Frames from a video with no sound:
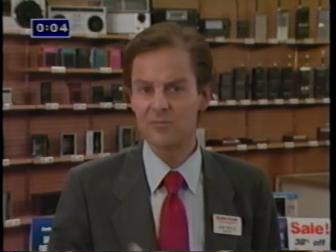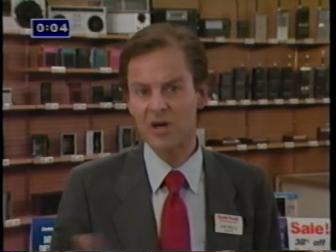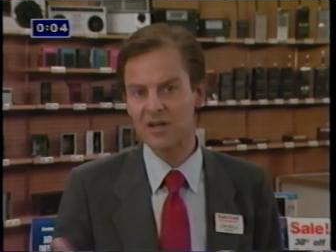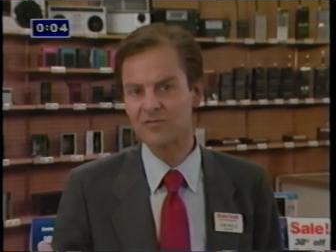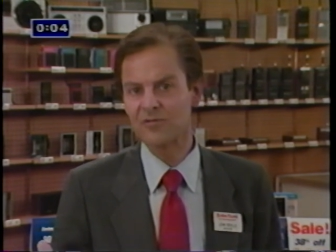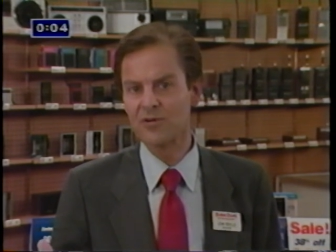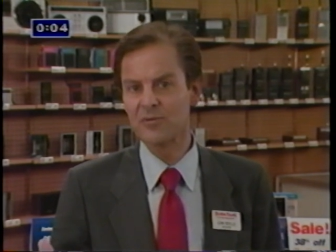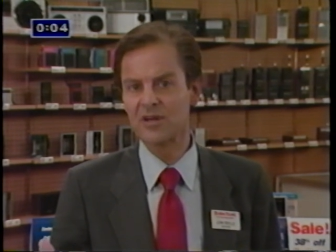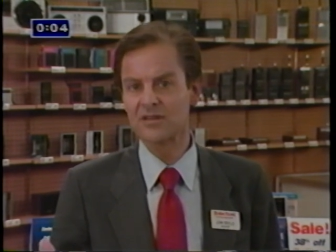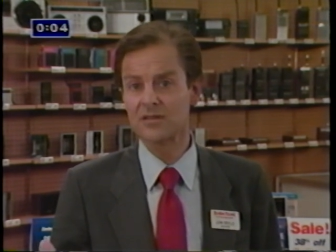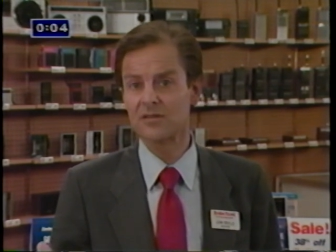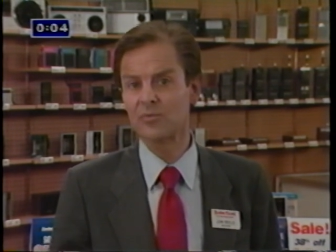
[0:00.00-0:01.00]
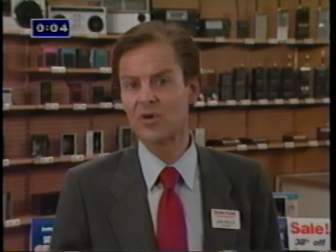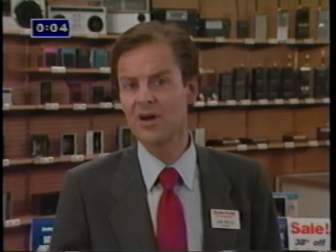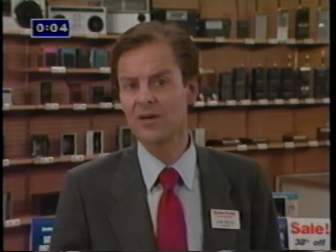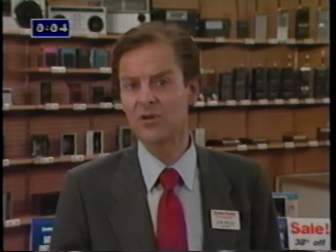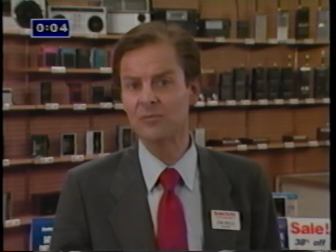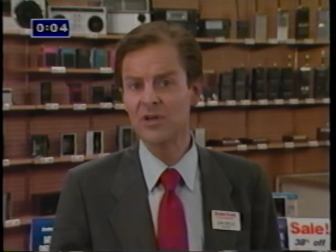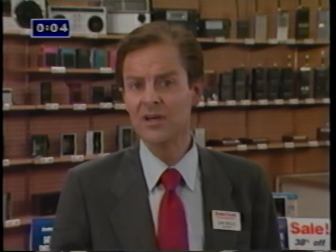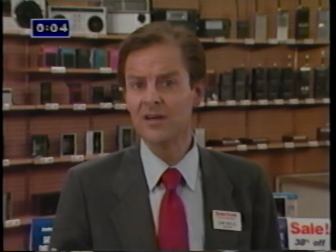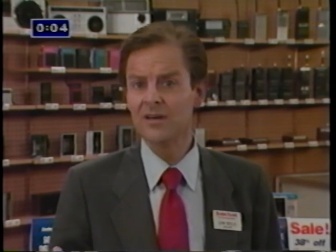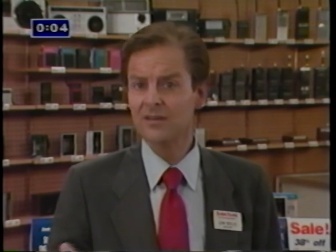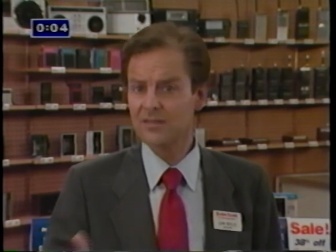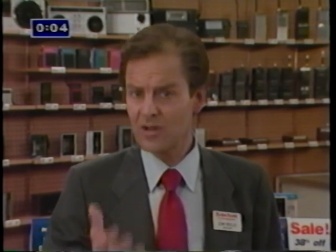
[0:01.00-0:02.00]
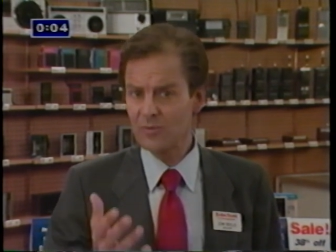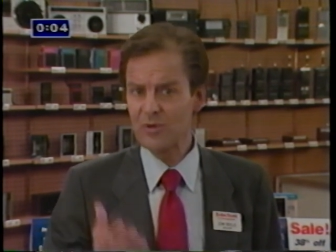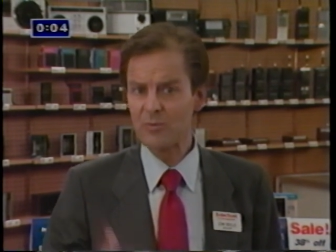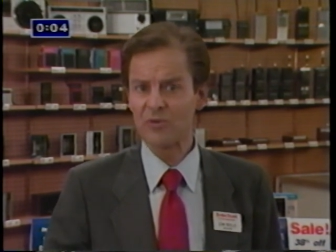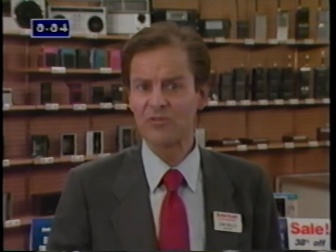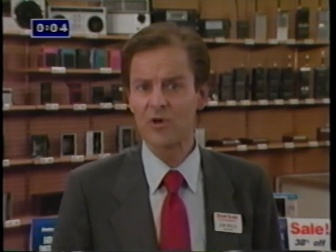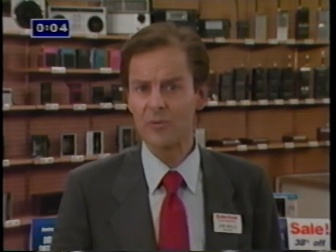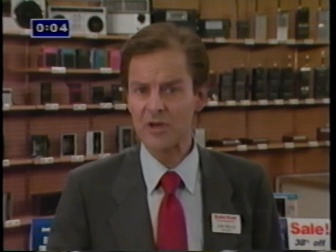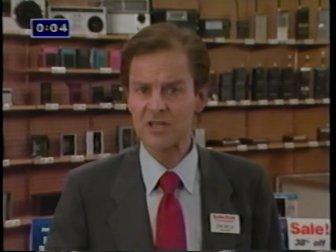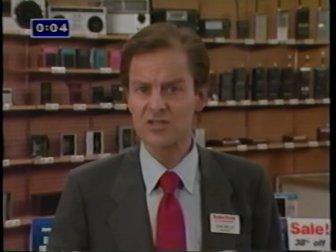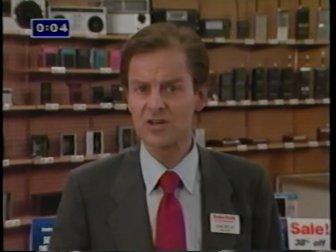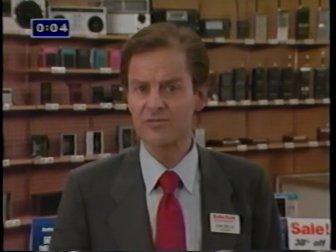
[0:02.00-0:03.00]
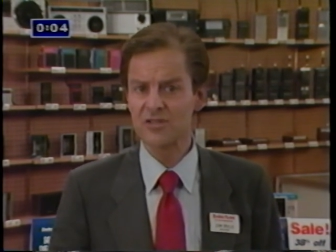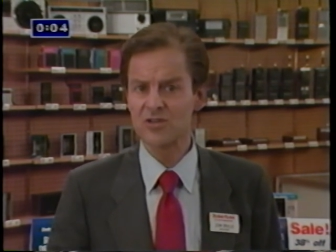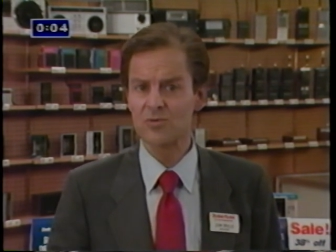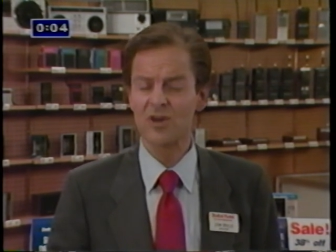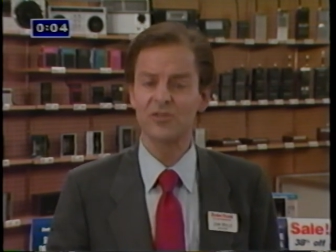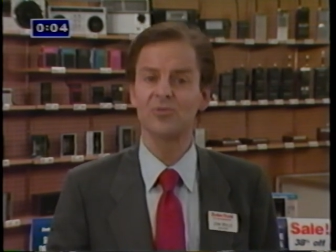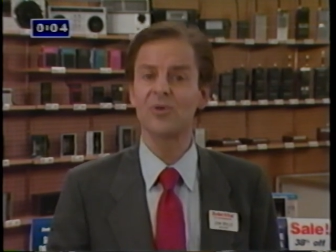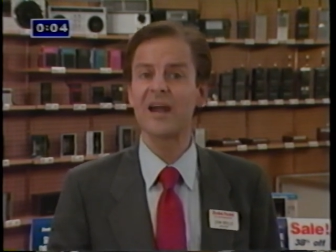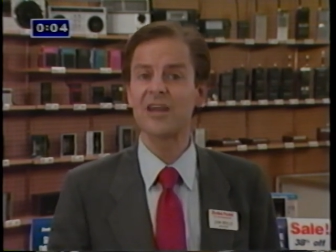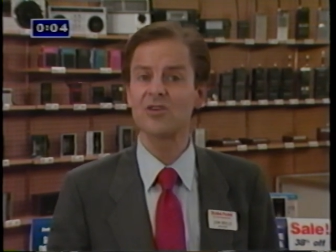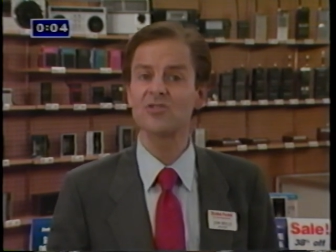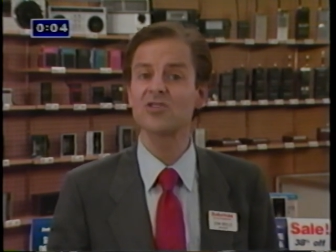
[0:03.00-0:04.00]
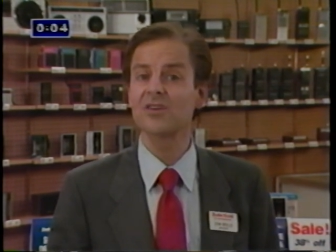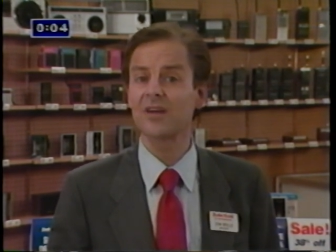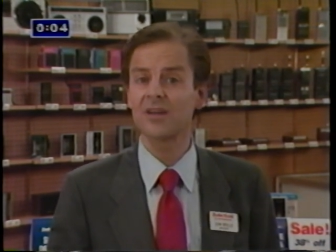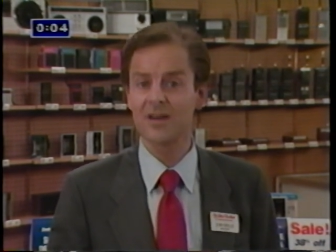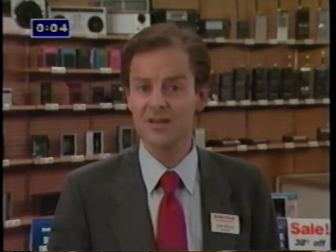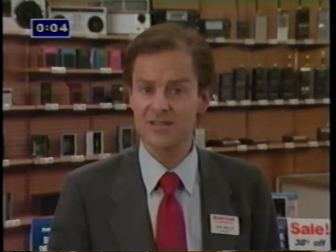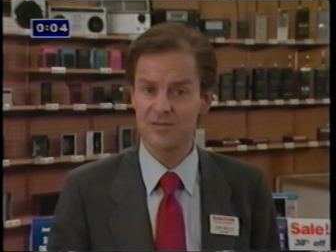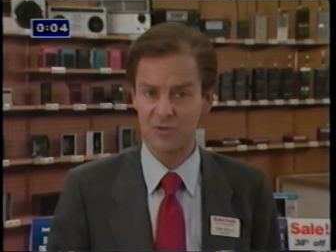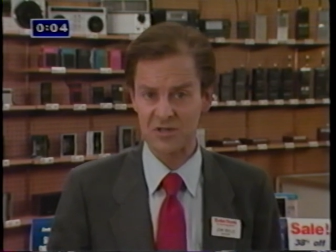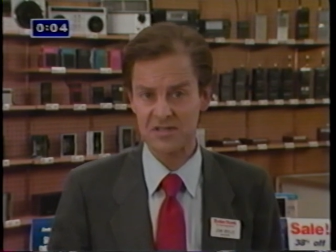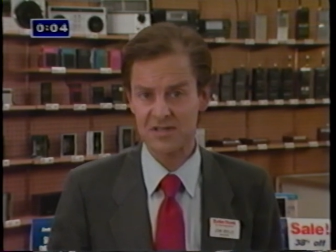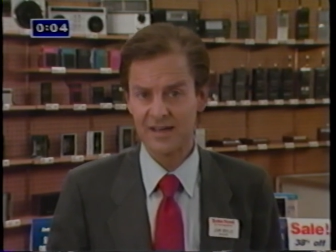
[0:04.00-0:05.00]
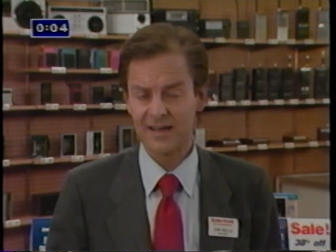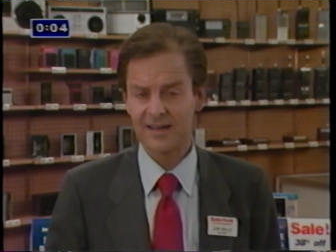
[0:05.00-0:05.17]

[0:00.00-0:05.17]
That by informing us of the problem, they'll be performing a service to other Radio Shack customers.